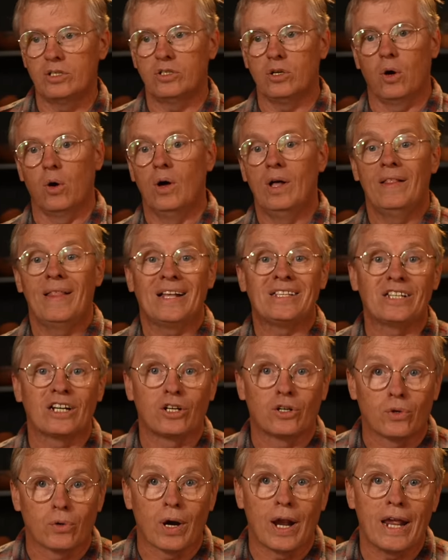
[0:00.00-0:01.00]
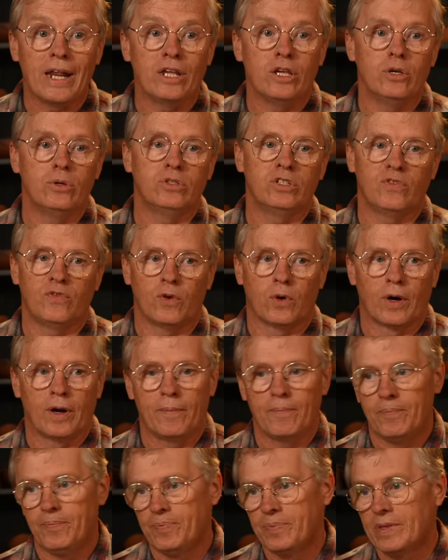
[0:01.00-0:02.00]
So that's a great use for it.
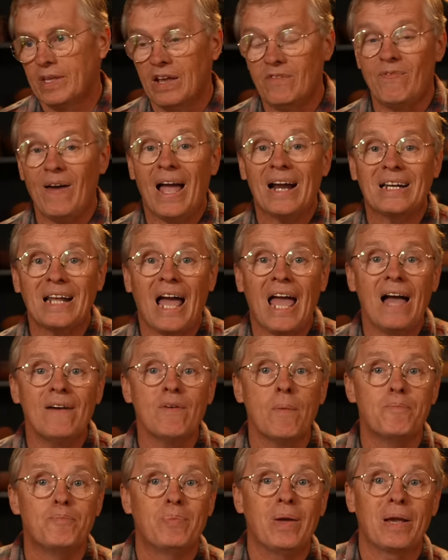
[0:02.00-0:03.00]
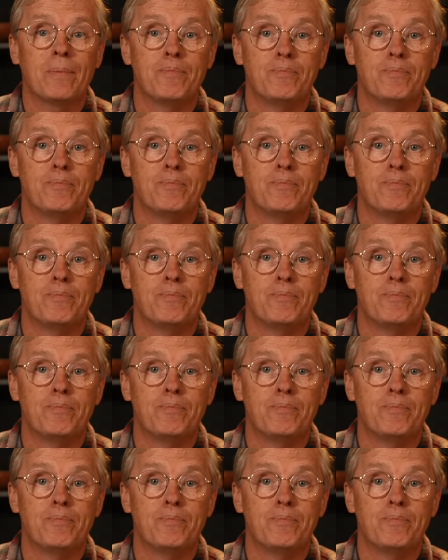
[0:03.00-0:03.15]
In fact, I have a big